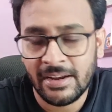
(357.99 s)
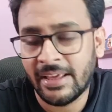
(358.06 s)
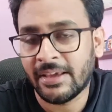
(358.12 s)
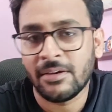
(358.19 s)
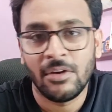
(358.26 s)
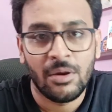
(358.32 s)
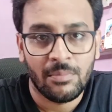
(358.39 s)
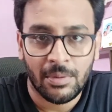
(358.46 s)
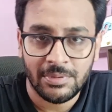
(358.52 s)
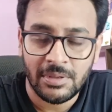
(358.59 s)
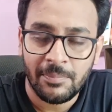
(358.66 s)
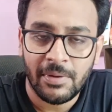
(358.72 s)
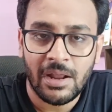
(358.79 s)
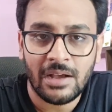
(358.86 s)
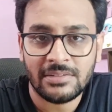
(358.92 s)
Like Professor
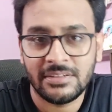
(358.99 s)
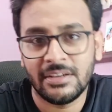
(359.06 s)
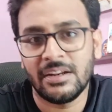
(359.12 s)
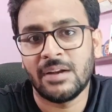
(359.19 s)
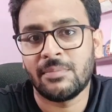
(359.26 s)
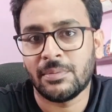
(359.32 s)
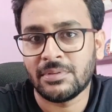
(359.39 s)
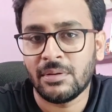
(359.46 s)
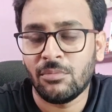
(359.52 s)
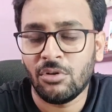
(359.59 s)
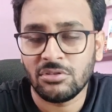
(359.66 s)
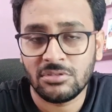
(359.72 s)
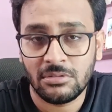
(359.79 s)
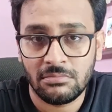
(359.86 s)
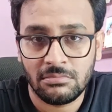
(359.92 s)
Parag Singla and Professor
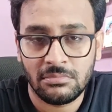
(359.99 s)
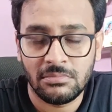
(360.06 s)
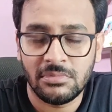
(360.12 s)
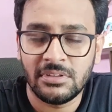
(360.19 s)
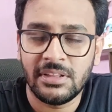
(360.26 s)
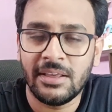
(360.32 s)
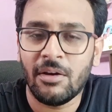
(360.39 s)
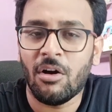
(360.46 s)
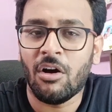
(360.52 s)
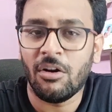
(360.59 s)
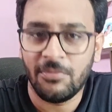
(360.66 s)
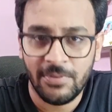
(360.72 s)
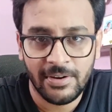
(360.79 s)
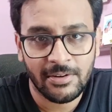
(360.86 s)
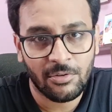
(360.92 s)
Masoom, they
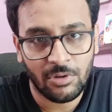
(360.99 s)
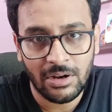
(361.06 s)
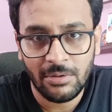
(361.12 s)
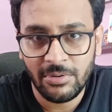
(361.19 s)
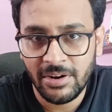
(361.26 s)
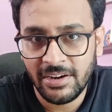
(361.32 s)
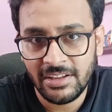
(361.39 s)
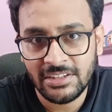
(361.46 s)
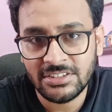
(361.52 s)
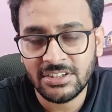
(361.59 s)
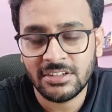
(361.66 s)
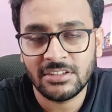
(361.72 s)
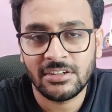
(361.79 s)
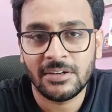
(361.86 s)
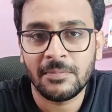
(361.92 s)
often collaborate each
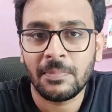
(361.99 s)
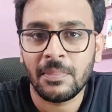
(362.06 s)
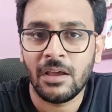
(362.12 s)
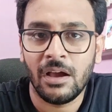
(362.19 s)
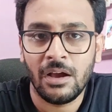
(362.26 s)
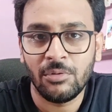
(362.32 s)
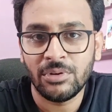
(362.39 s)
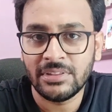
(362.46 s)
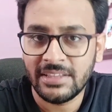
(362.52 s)
other with